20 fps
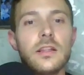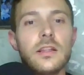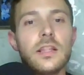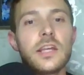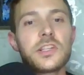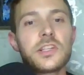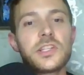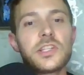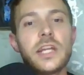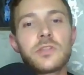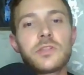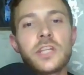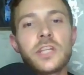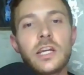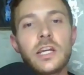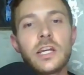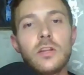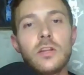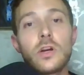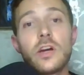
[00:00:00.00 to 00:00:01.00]
Let's now
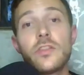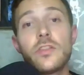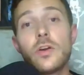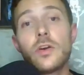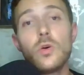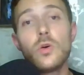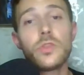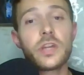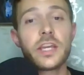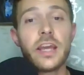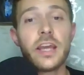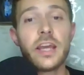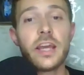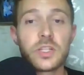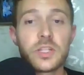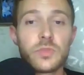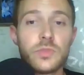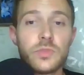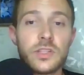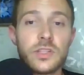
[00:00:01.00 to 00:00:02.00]
take a look at the other
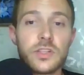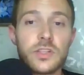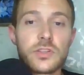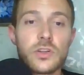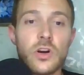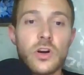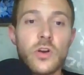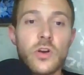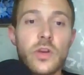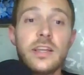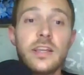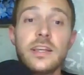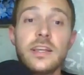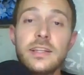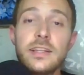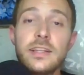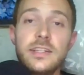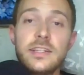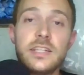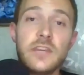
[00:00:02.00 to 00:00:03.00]
character in this story,
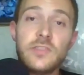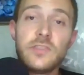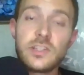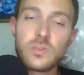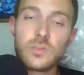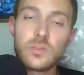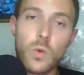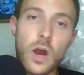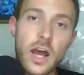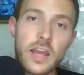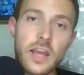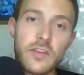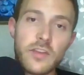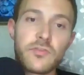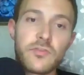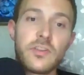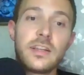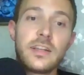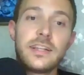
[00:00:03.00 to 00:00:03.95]
David's wife,